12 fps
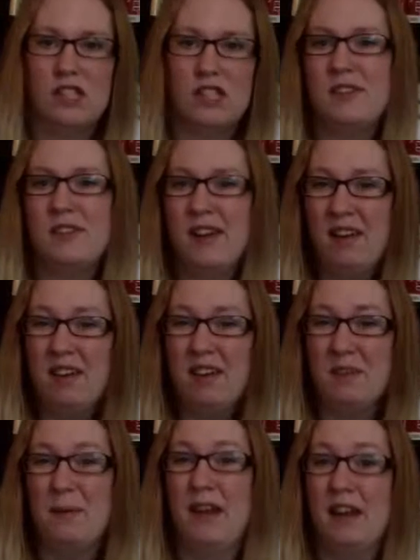So now I have to
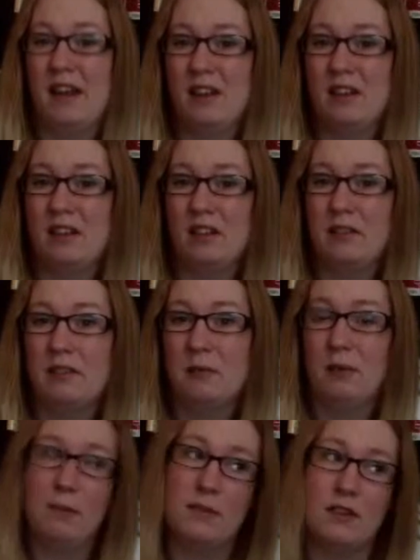buy it through
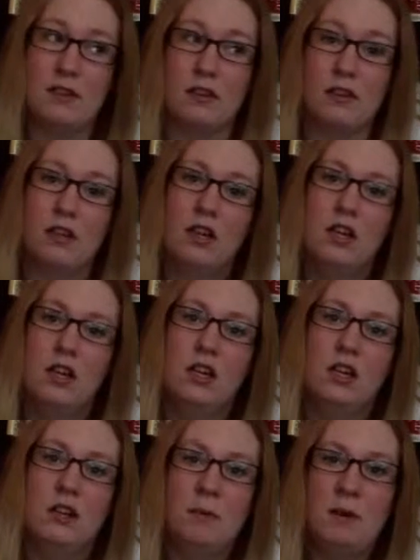Amazon.
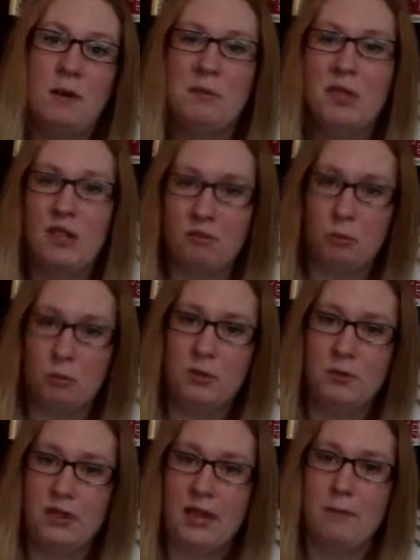And I'm not really comfortable doing
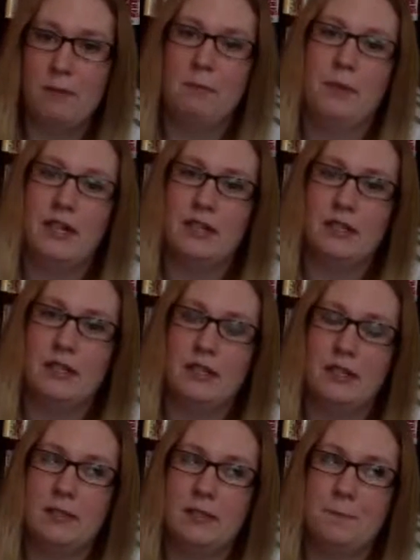that, but
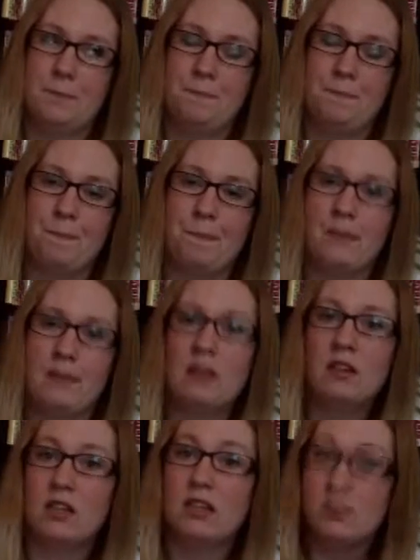
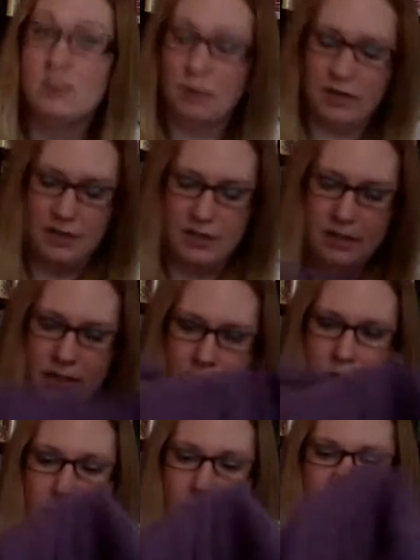it is what it is.
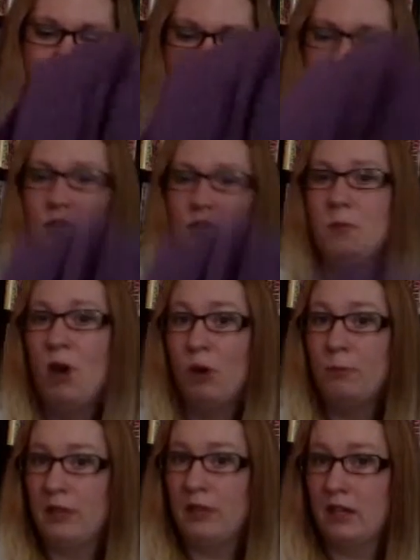So I'm
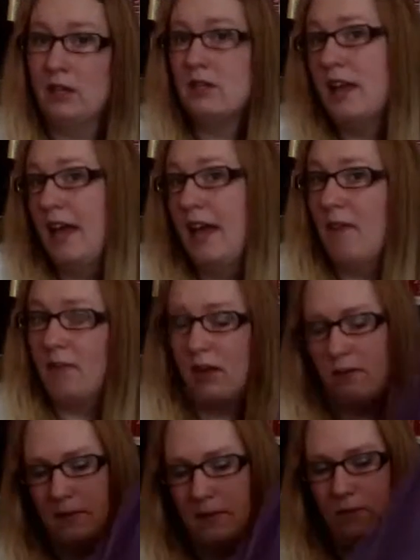hoping I have enough
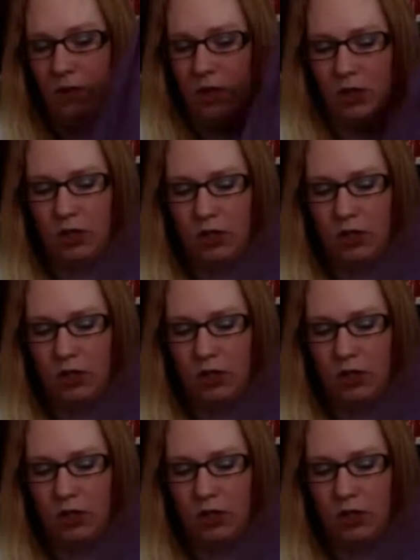to finish.